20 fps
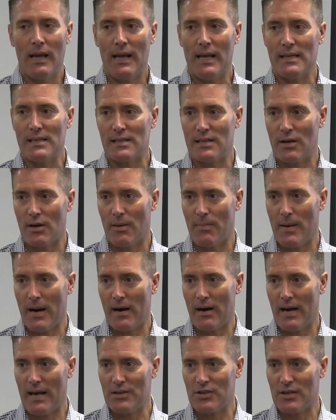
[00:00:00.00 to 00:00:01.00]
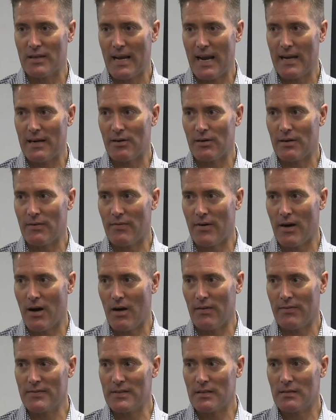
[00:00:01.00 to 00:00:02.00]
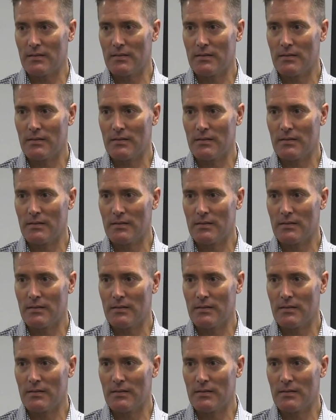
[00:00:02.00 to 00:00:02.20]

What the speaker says: Is there a paraeducator involved?